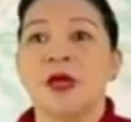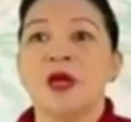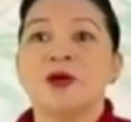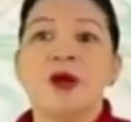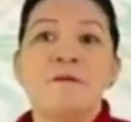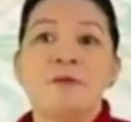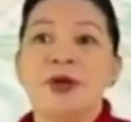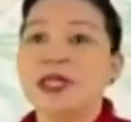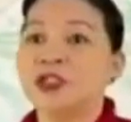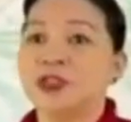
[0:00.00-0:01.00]

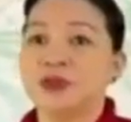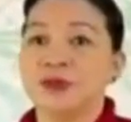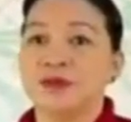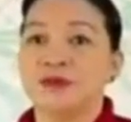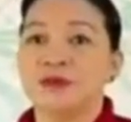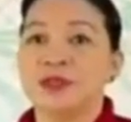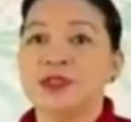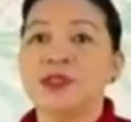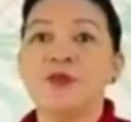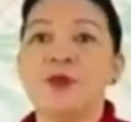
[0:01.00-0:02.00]
Compression.
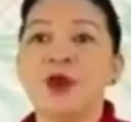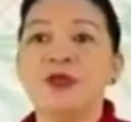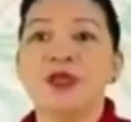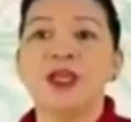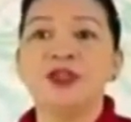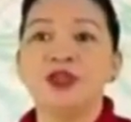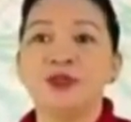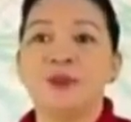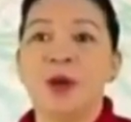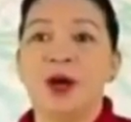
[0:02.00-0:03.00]
Support the injured
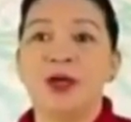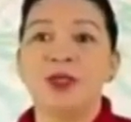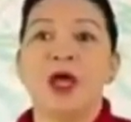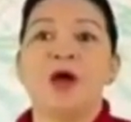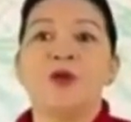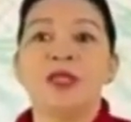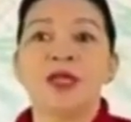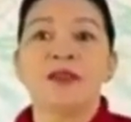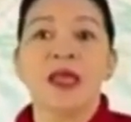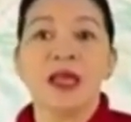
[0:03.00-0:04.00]
part with an
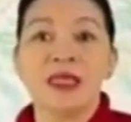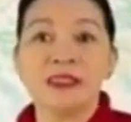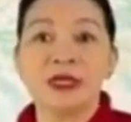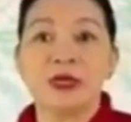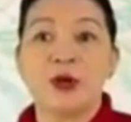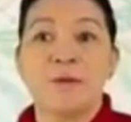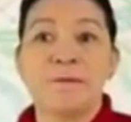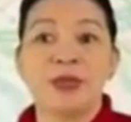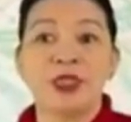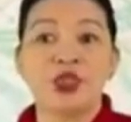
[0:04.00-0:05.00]
elastic
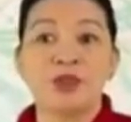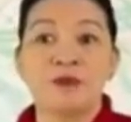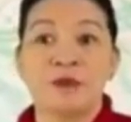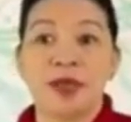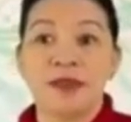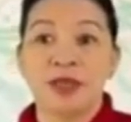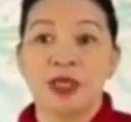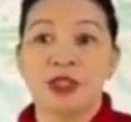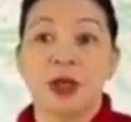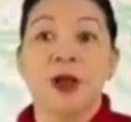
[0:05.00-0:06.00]
compression
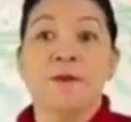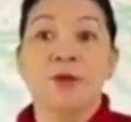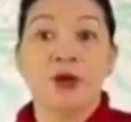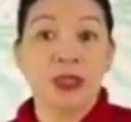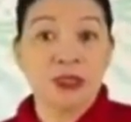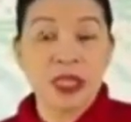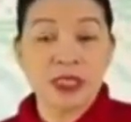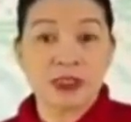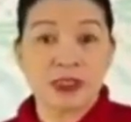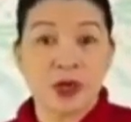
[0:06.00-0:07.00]
bandage for at
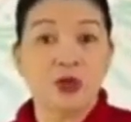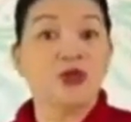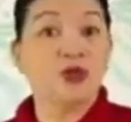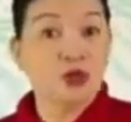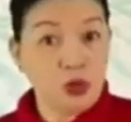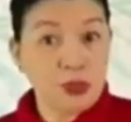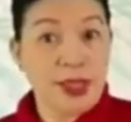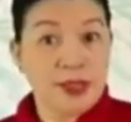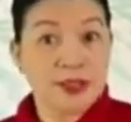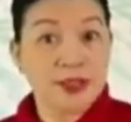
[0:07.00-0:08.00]
least 2
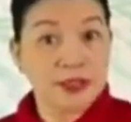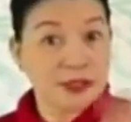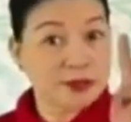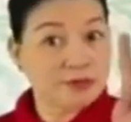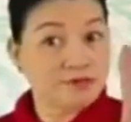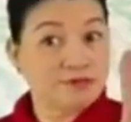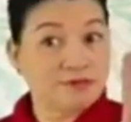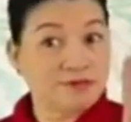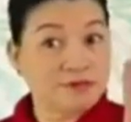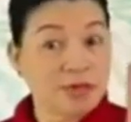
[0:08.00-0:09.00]
days.
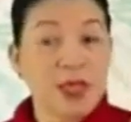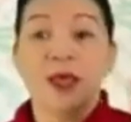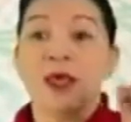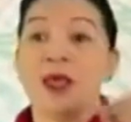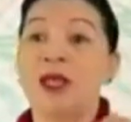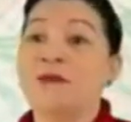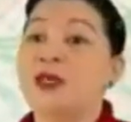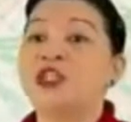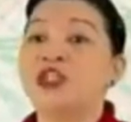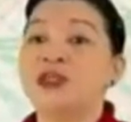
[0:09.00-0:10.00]

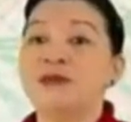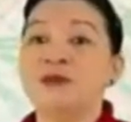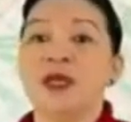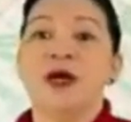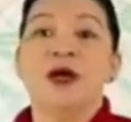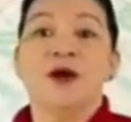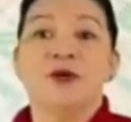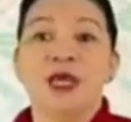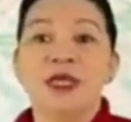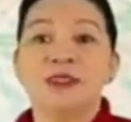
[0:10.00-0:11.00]
Elevation.
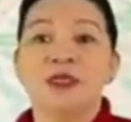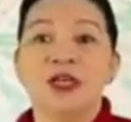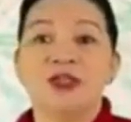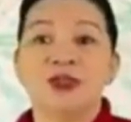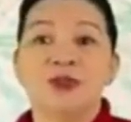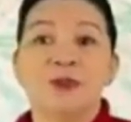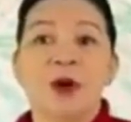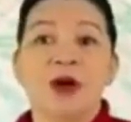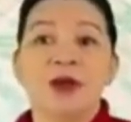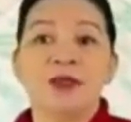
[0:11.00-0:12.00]
Raise the injured
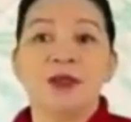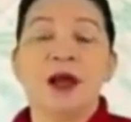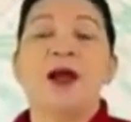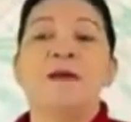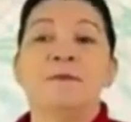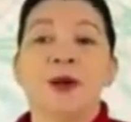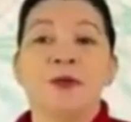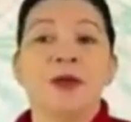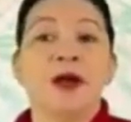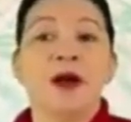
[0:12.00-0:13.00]
part
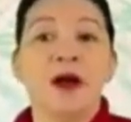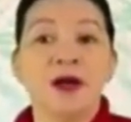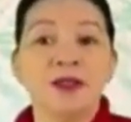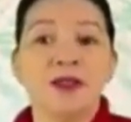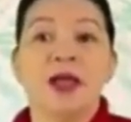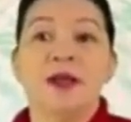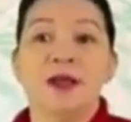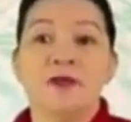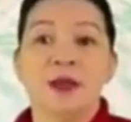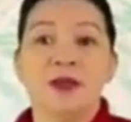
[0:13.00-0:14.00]
above heart
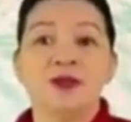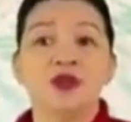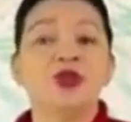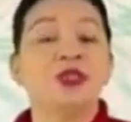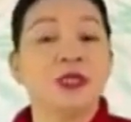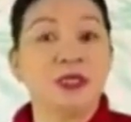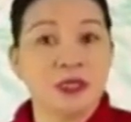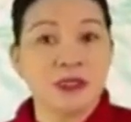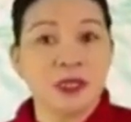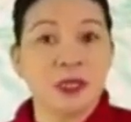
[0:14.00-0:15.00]
level to decrease